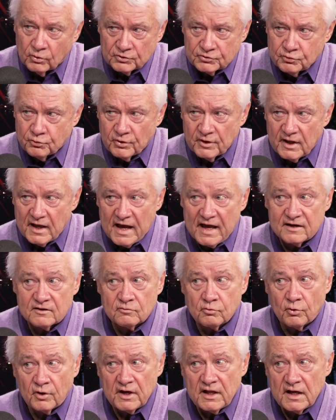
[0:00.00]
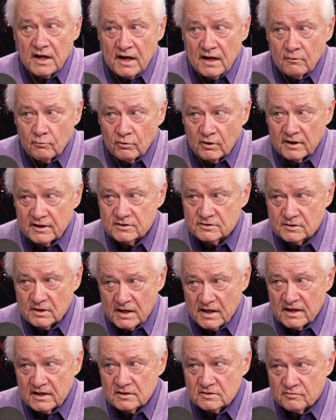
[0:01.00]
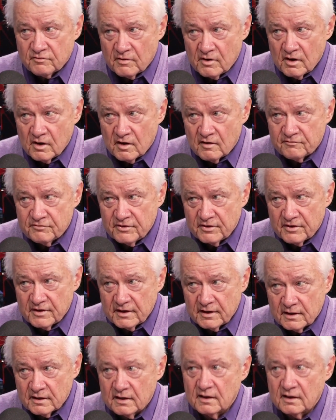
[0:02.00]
Well, at 28, will his legs fall off, you think?